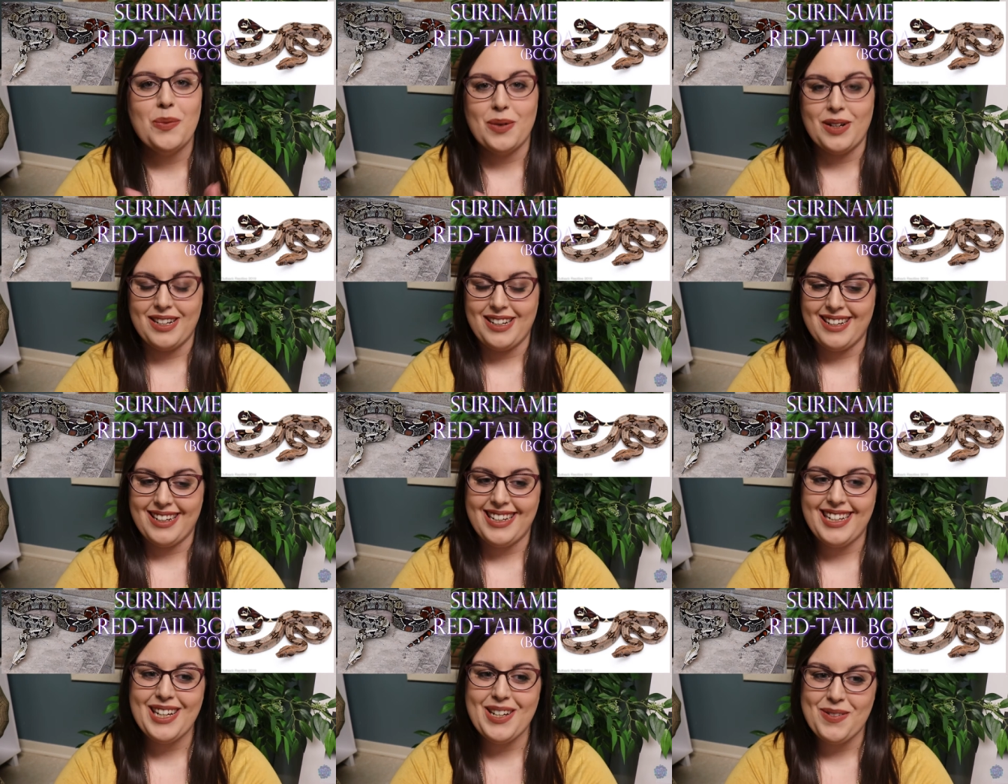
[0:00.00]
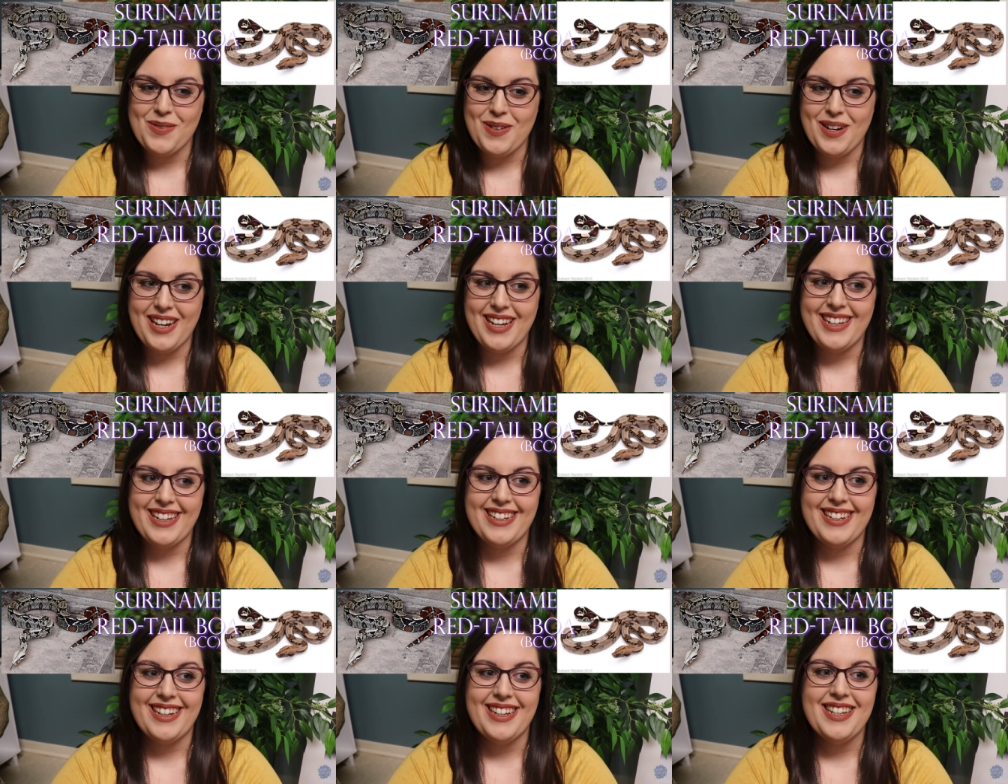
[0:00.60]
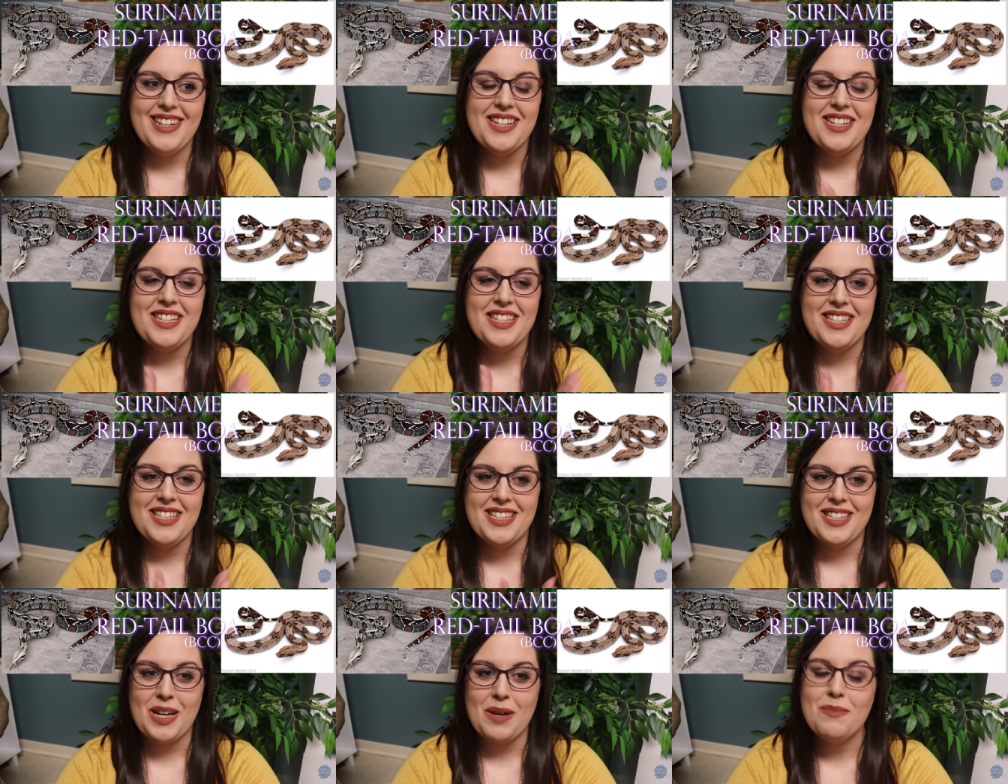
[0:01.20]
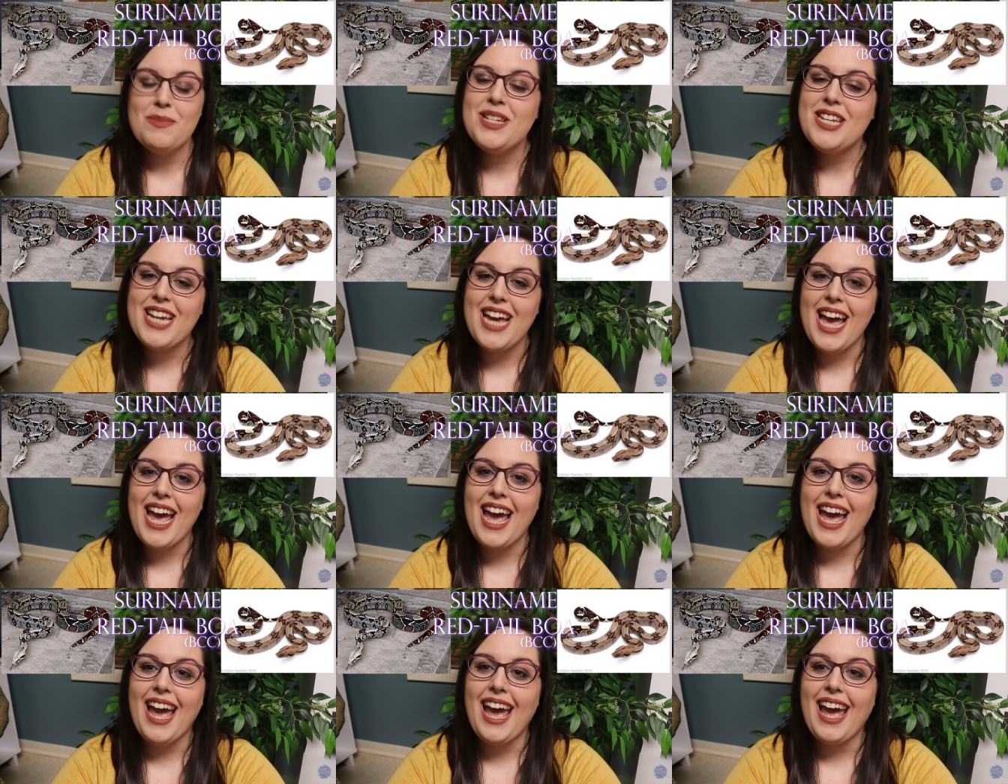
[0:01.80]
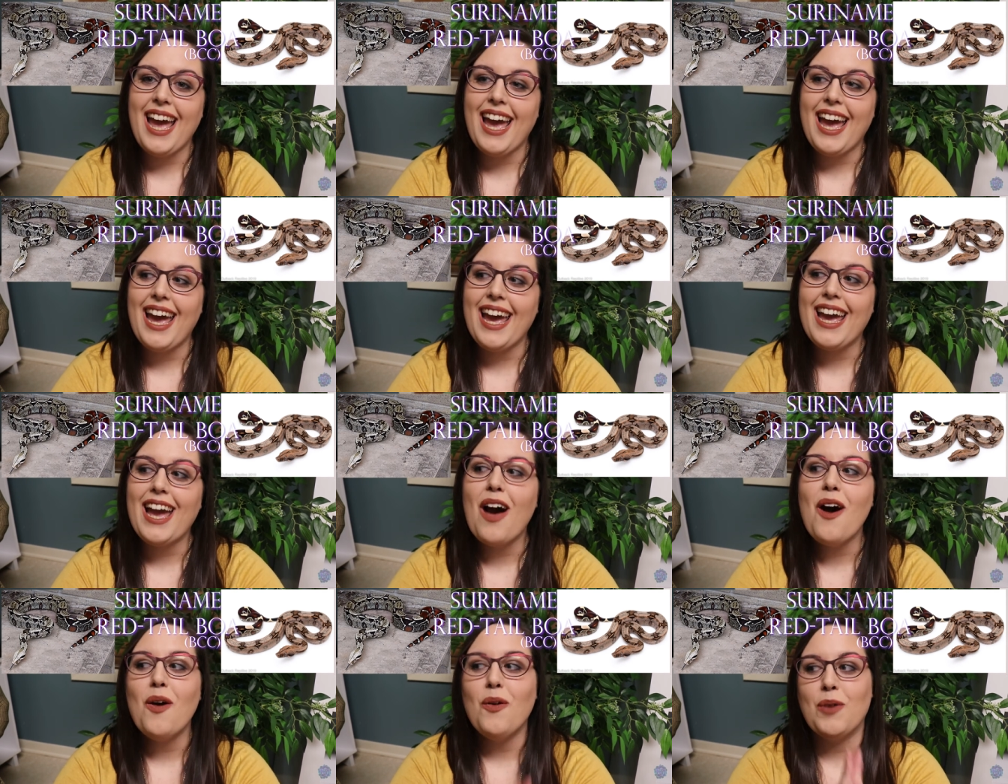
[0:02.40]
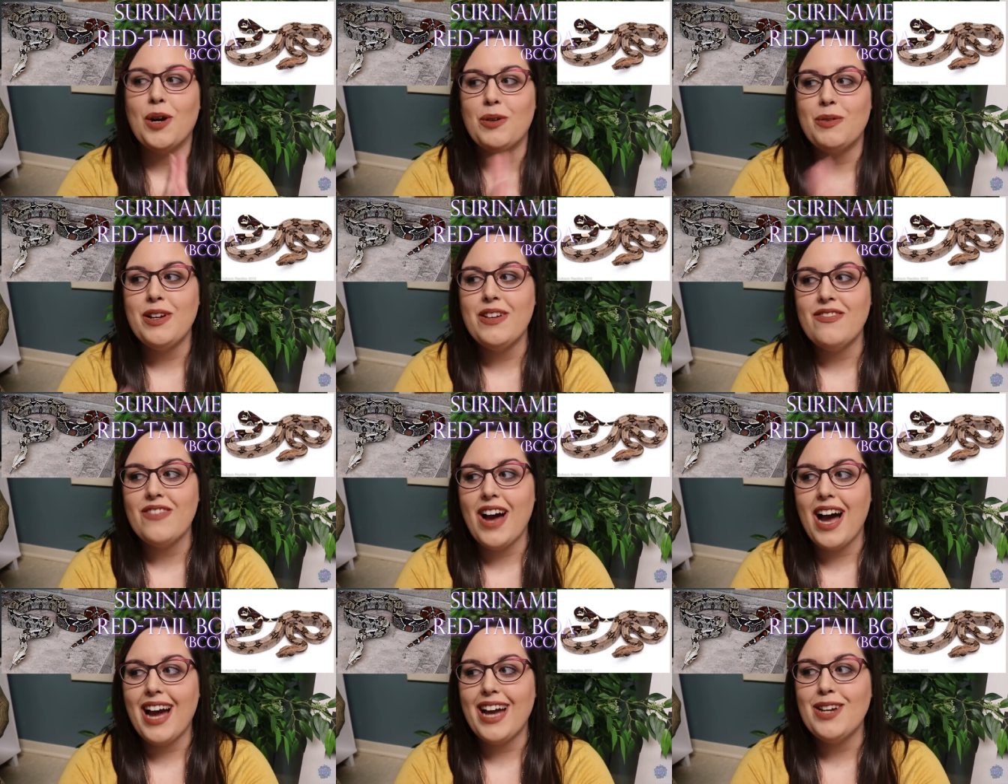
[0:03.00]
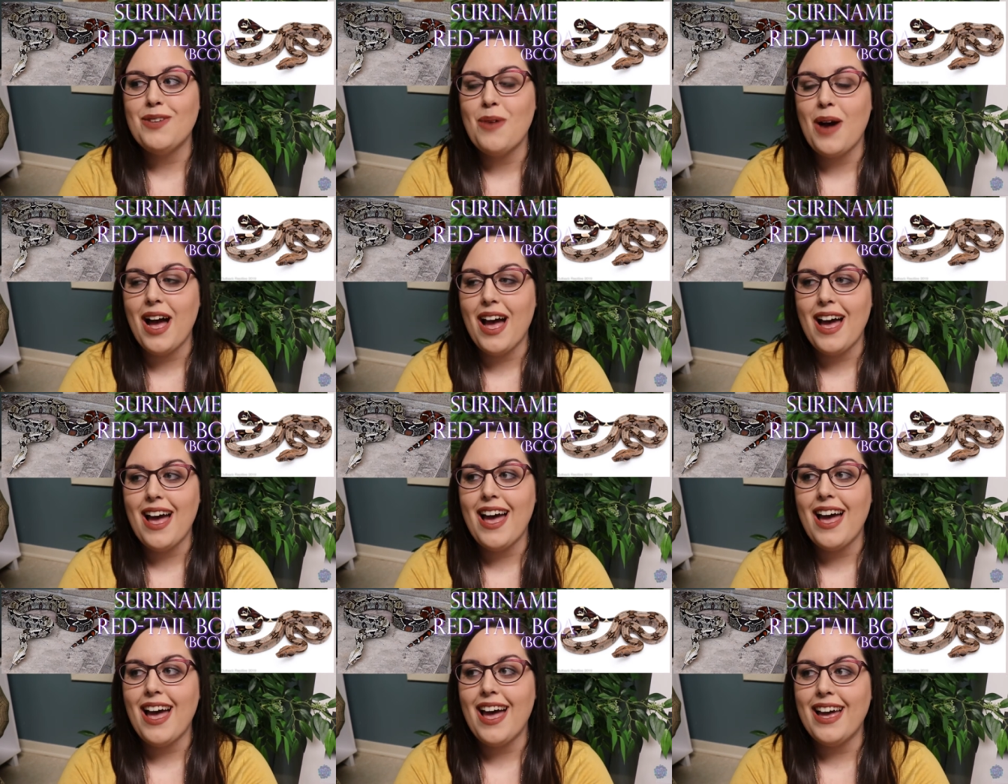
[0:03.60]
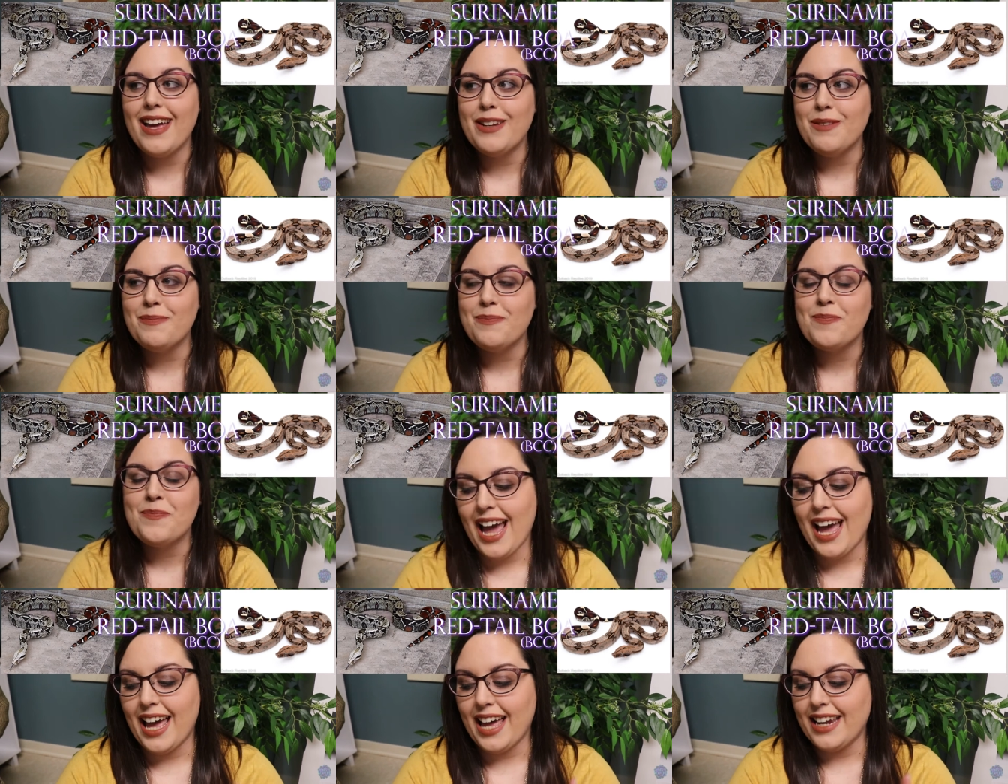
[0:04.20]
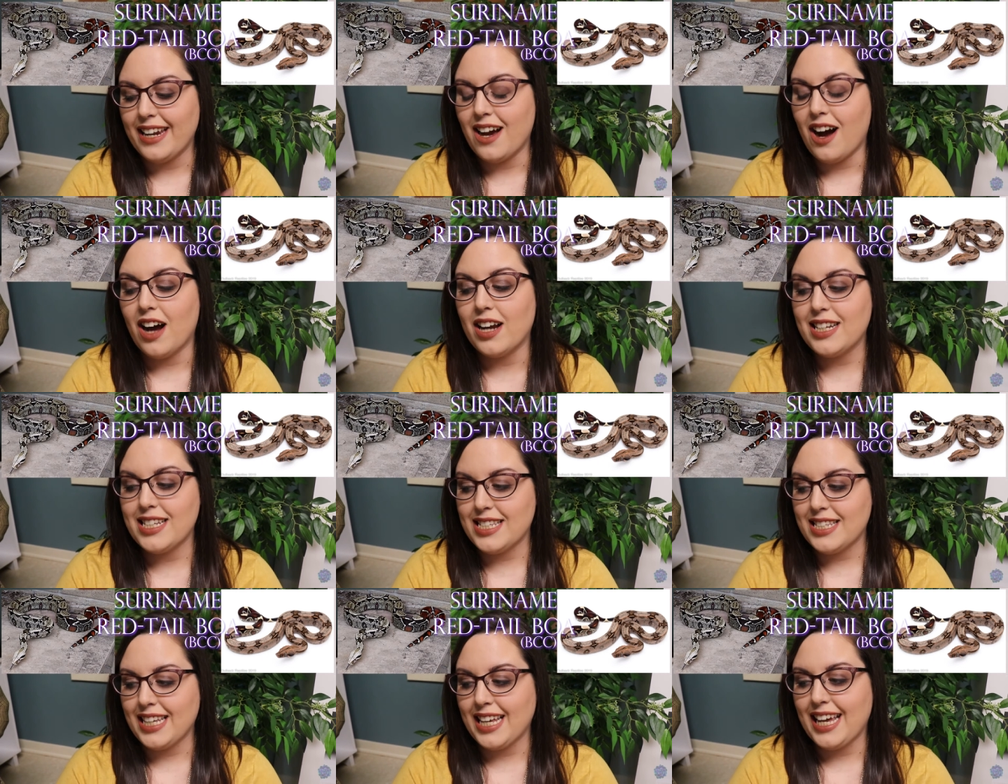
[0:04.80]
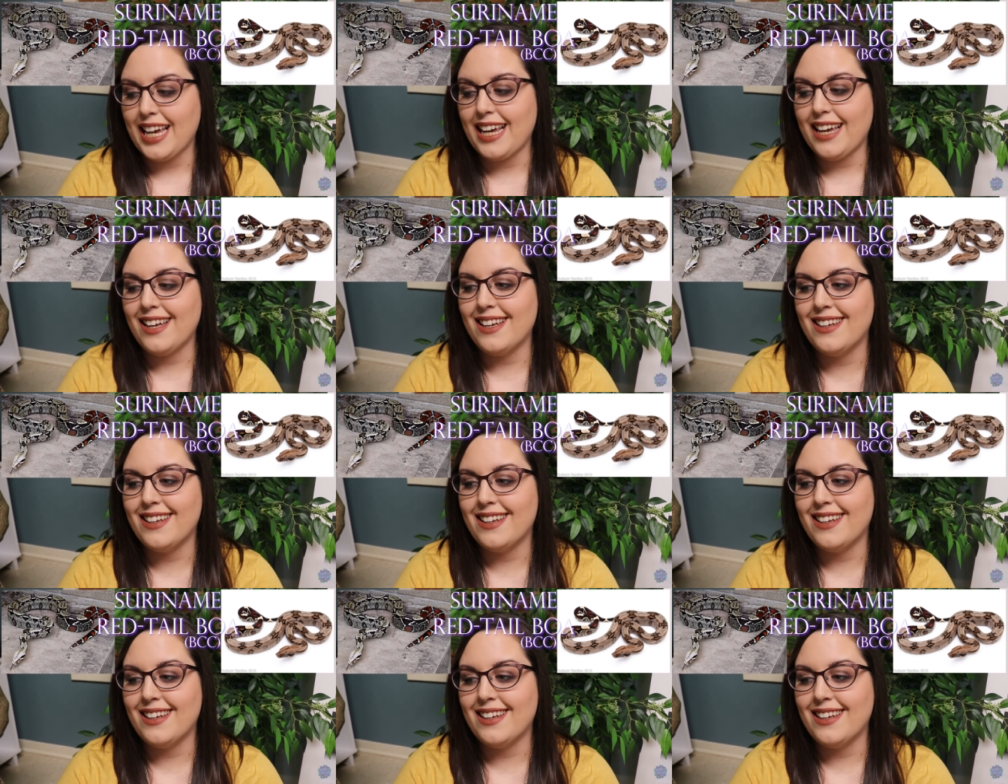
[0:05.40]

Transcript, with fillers: We're gonna get one someday when we find one. And honestly,